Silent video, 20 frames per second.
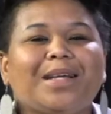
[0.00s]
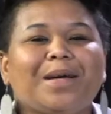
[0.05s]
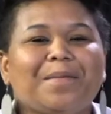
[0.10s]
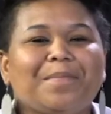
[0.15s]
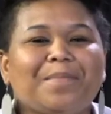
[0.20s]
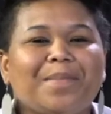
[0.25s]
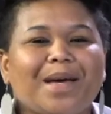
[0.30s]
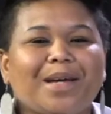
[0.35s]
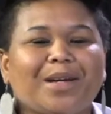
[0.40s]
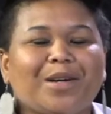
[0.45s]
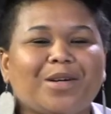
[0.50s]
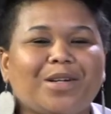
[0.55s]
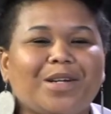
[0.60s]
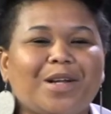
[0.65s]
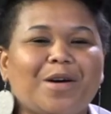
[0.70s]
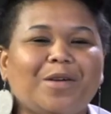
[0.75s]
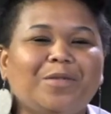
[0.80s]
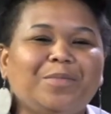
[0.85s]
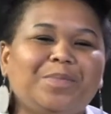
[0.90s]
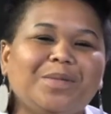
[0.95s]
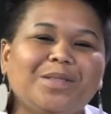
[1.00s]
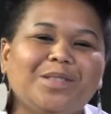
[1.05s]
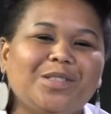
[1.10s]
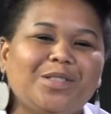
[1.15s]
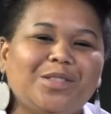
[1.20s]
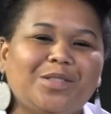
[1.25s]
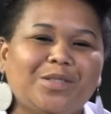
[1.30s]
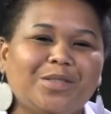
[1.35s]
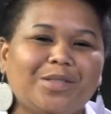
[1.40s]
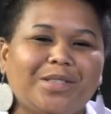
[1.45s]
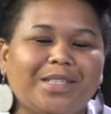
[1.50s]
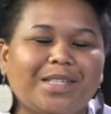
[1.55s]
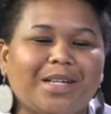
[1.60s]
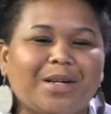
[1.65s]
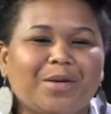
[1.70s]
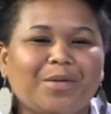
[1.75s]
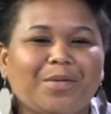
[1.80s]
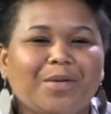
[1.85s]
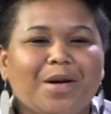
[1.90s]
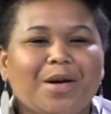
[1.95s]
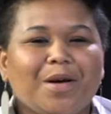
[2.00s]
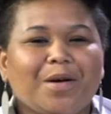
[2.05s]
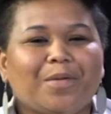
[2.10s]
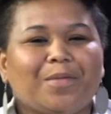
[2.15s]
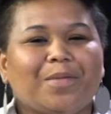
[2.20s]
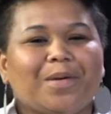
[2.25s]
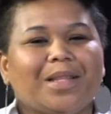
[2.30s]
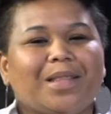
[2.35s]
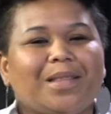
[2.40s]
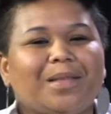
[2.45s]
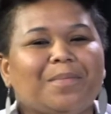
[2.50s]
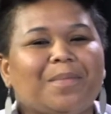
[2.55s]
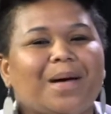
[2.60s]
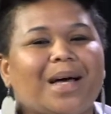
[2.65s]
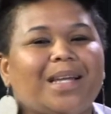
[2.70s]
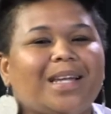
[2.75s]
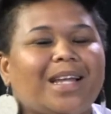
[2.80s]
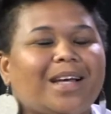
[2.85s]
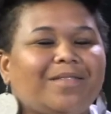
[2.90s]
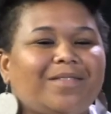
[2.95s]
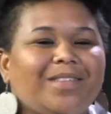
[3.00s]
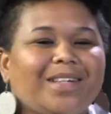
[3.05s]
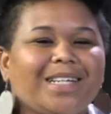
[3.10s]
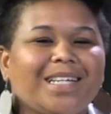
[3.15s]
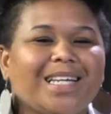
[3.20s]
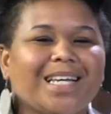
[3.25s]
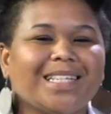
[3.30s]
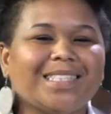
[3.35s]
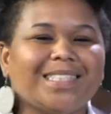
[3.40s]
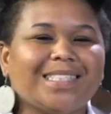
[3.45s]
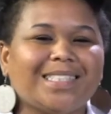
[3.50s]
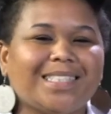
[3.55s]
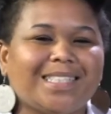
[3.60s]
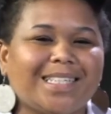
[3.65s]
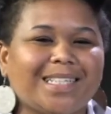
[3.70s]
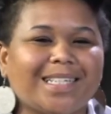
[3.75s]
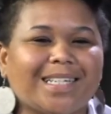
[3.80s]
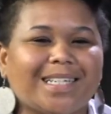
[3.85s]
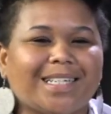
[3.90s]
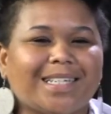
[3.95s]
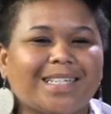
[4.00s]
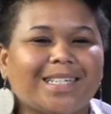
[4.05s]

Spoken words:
back on Open Studio with my lovely guest Sia,